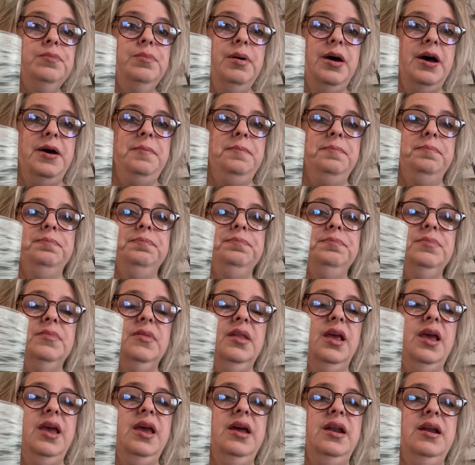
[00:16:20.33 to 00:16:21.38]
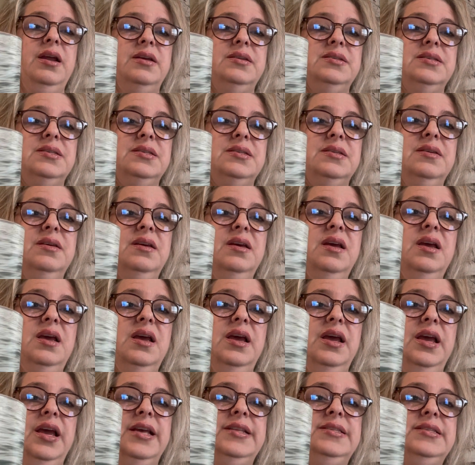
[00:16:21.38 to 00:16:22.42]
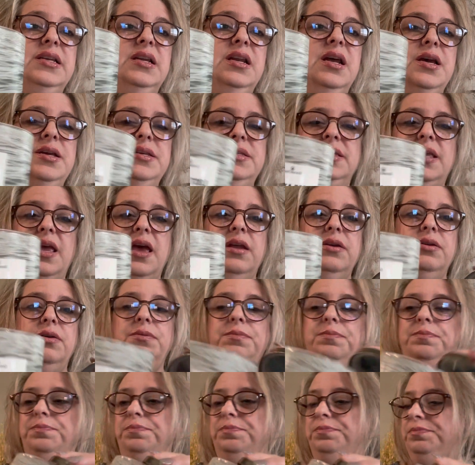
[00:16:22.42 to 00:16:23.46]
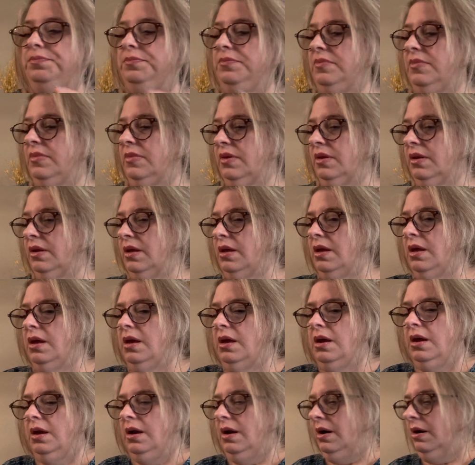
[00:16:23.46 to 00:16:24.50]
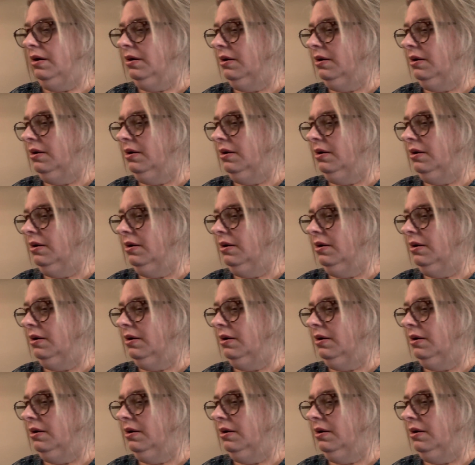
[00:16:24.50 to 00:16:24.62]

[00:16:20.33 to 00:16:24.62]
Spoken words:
but it's a nice candle. All